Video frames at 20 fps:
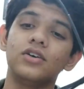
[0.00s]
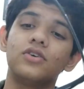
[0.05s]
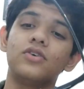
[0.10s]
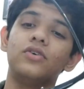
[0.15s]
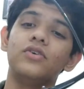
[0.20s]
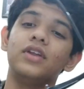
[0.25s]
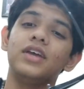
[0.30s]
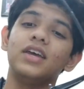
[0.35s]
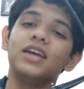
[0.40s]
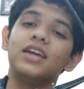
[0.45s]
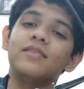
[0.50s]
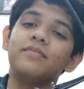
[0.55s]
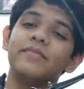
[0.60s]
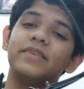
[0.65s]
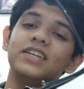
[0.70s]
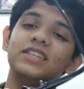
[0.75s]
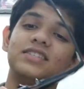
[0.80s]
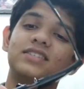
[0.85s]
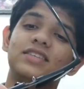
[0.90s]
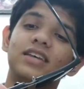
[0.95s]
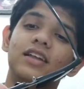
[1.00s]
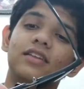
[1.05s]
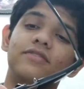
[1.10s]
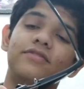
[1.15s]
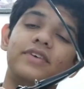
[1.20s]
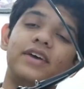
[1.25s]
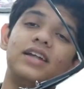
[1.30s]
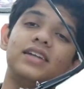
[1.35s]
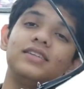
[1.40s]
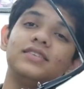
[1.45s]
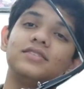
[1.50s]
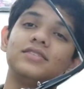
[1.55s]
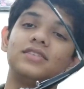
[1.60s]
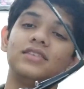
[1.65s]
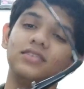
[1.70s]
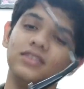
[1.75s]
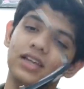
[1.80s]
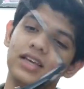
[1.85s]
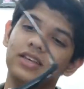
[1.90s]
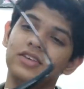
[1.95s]
coding it myself, and
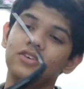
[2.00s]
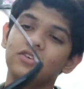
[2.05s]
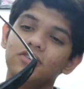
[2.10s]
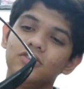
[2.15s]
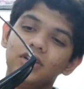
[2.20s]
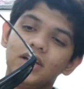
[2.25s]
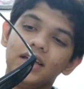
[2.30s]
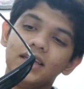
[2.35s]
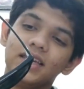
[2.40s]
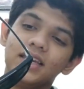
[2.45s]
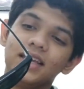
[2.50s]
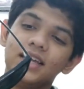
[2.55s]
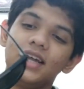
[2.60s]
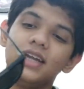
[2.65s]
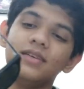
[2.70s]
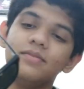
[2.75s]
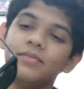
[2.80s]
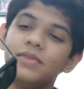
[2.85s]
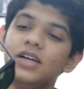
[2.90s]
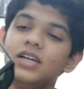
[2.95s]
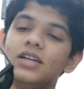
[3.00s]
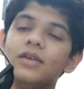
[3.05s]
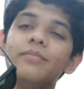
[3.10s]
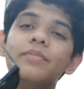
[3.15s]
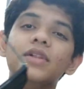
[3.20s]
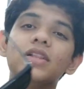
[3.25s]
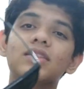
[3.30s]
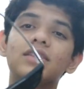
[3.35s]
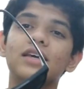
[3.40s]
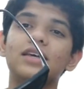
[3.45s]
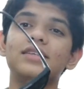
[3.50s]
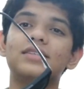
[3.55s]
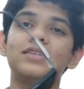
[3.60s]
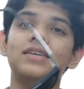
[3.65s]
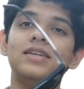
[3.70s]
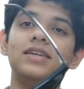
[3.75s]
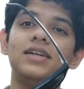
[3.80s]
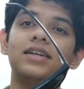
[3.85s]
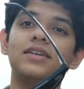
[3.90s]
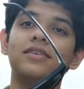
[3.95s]
I can add multiple things
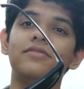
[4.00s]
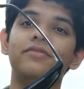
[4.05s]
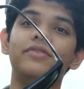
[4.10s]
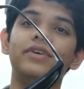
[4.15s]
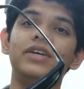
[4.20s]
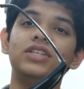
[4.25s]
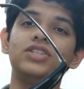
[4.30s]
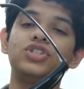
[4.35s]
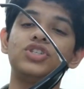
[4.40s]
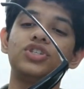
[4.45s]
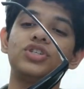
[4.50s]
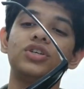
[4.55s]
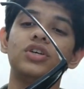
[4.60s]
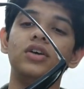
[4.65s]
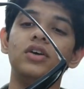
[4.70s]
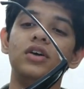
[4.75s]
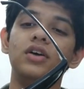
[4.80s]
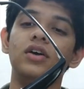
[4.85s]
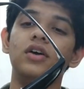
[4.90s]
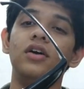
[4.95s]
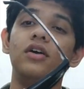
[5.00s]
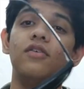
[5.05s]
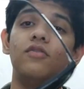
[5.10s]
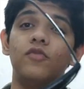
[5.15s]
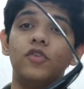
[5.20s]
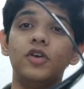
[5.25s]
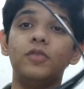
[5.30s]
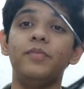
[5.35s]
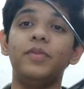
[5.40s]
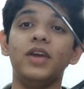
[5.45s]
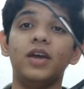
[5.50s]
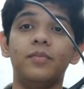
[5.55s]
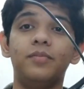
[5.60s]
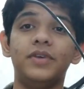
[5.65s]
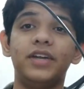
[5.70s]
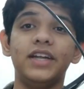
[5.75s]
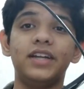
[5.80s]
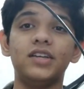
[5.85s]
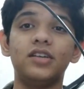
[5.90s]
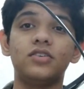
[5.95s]
in it which would be
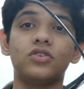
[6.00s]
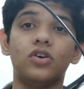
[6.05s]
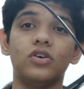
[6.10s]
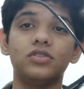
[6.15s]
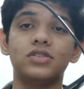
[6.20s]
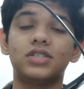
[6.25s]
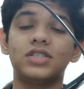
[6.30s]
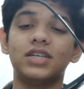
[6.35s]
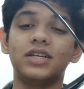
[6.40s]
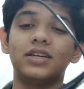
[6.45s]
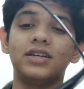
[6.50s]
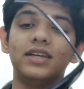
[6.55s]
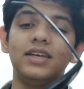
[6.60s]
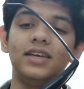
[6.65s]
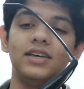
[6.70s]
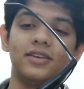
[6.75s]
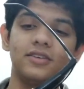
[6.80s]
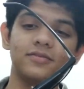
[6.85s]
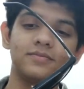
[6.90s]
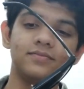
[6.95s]
updated constantly.